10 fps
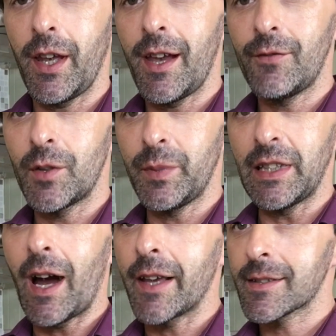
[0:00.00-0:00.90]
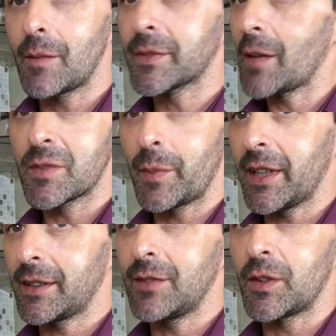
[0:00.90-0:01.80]
ever be I sometimes
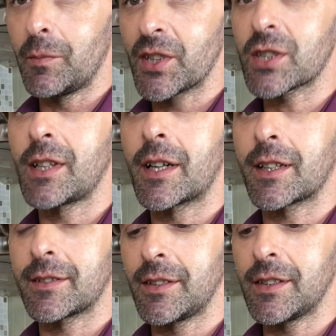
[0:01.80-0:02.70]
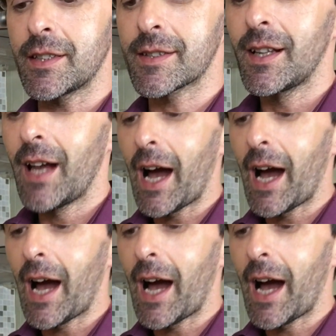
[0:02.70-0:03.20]
bake it even much darker than this